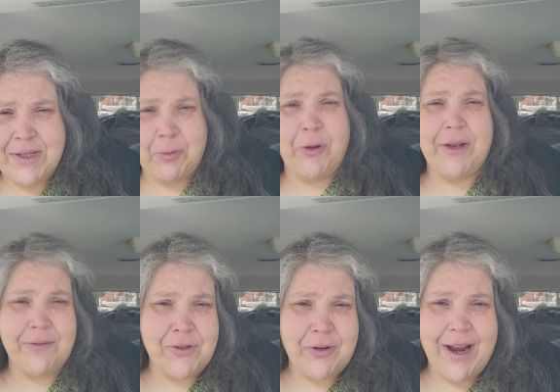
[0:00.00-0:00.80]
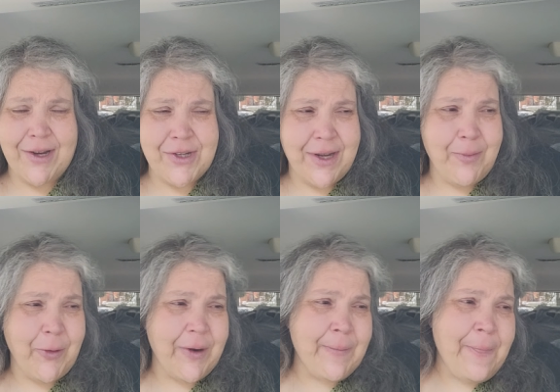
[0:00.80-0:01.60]
exploitive trash
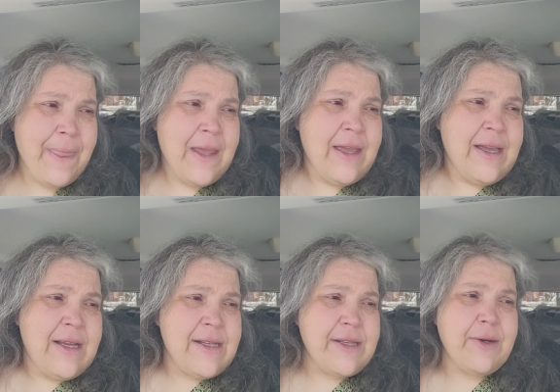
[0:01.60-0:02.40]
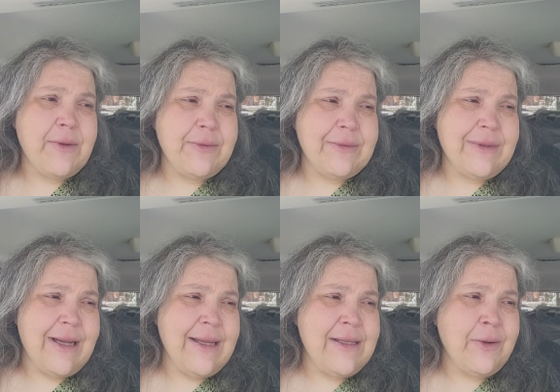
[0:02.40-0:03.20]
anymore. So
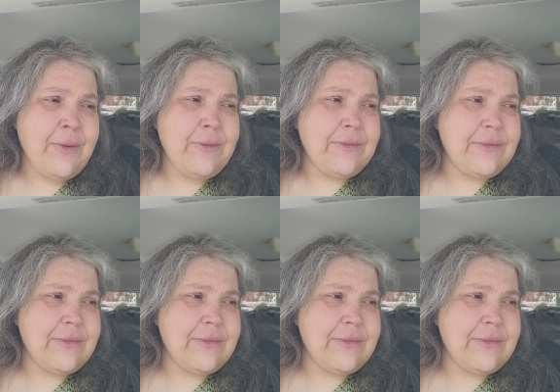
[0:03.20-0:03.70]
I don't,